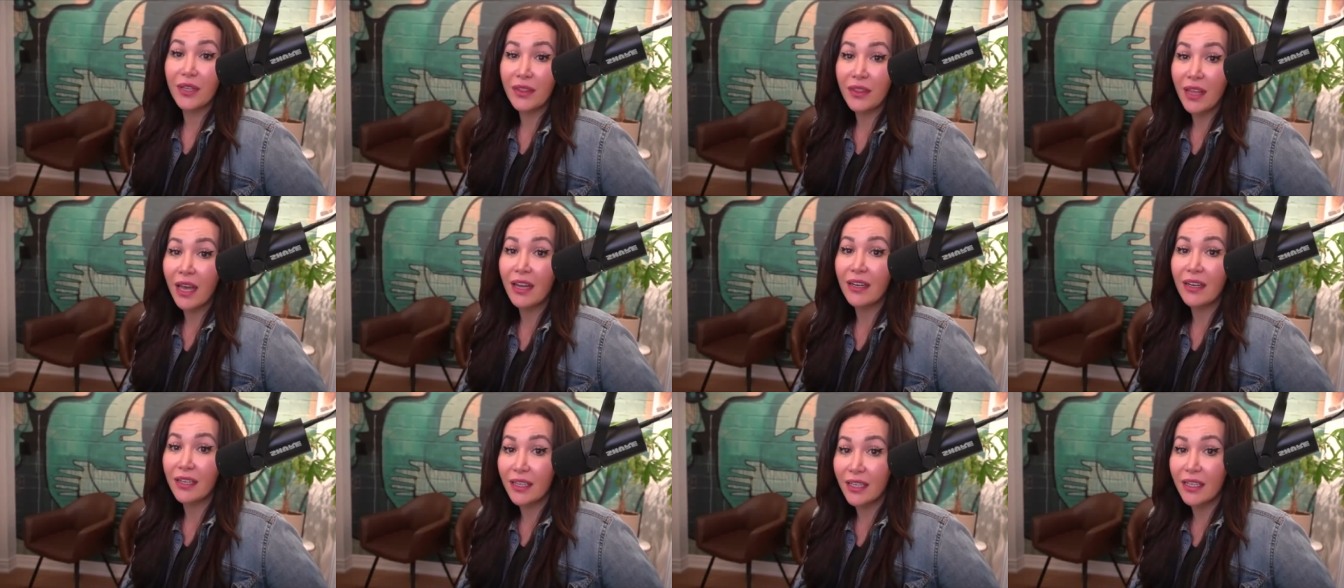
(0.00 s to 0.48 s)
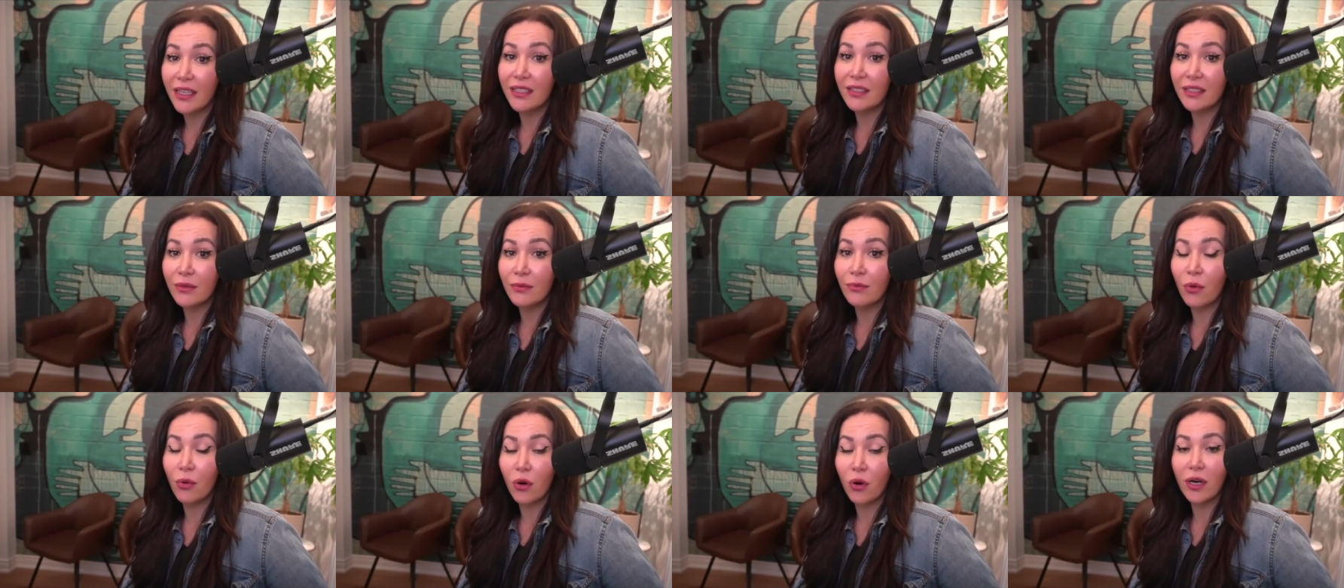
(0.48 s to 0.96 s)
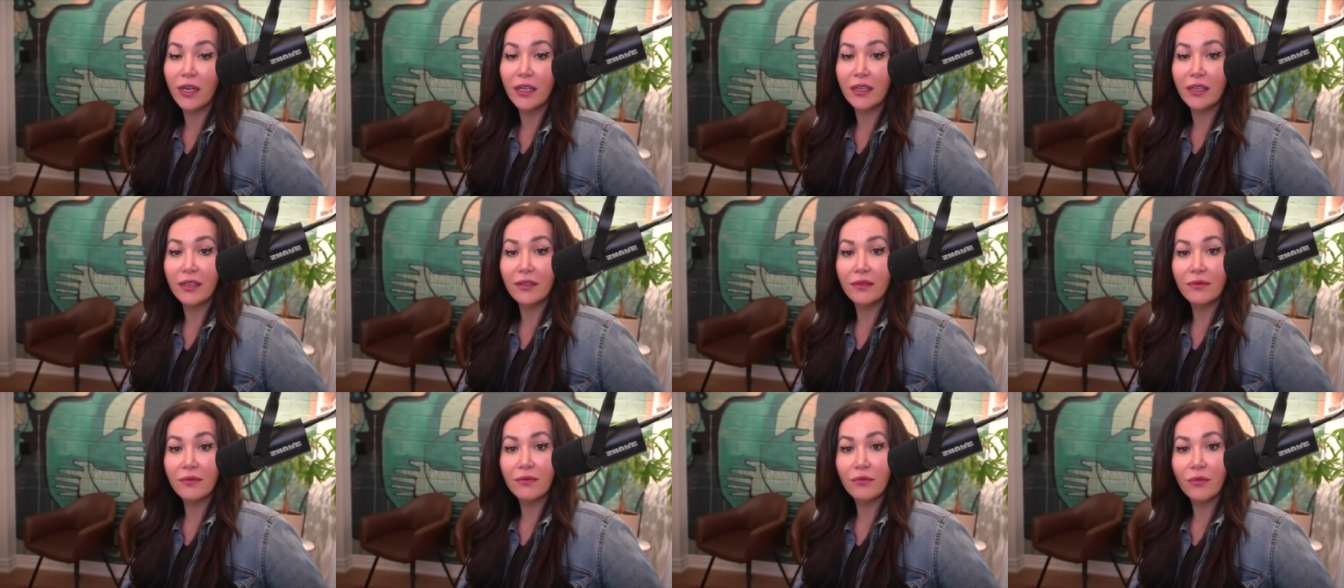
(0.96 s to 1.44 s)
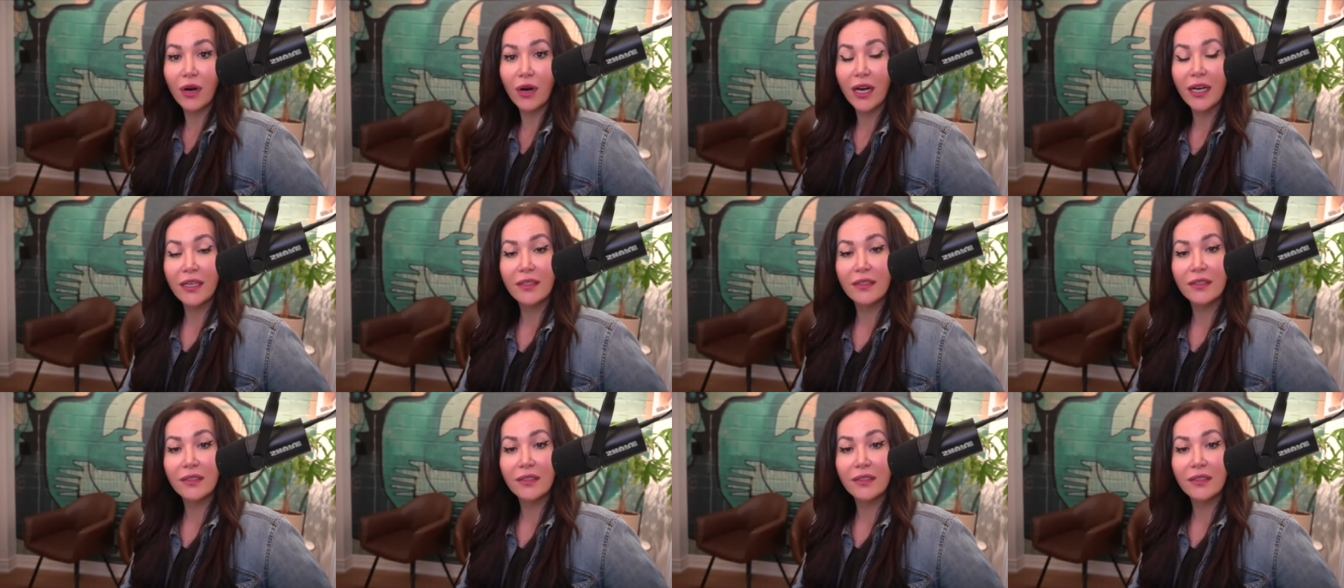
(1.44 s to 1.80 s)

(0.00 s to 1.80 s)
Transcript: And that is important, right?